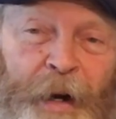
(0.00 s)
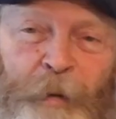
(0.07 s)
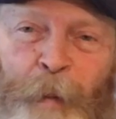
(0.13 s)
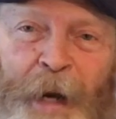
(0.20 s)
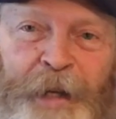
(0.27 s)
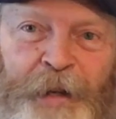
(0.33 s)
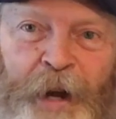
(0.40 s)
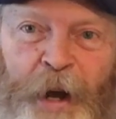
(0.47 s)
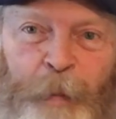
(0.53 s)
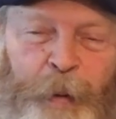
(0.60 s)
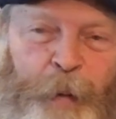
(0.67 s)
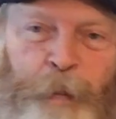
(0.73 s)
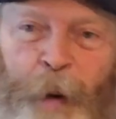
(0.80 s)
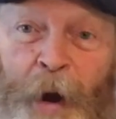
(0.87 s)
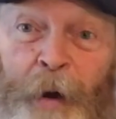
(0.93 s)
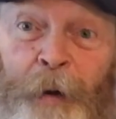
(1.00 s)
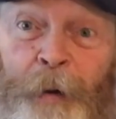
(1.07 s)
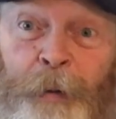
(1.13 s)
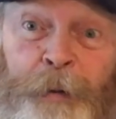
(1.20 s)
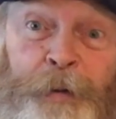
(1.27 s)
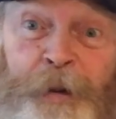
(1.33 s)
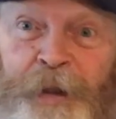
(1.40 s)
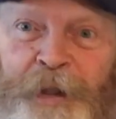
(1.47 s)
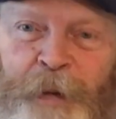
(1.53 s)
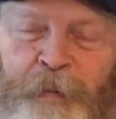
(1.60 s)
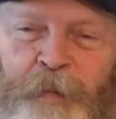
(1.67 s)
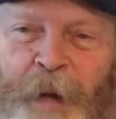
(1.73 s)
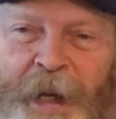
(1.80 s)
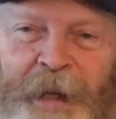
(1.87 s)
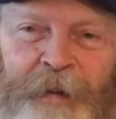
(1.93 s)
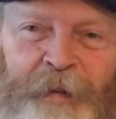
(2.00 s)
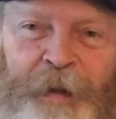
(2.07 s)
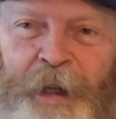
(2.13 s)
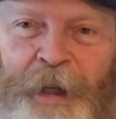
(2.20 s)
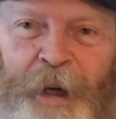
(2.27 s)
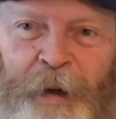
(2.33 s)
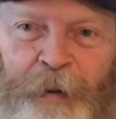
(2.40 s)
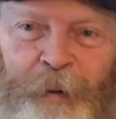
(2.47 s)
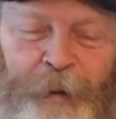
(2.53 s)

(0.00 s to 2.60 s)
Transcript: Everybody's up in paws because I'm making a video.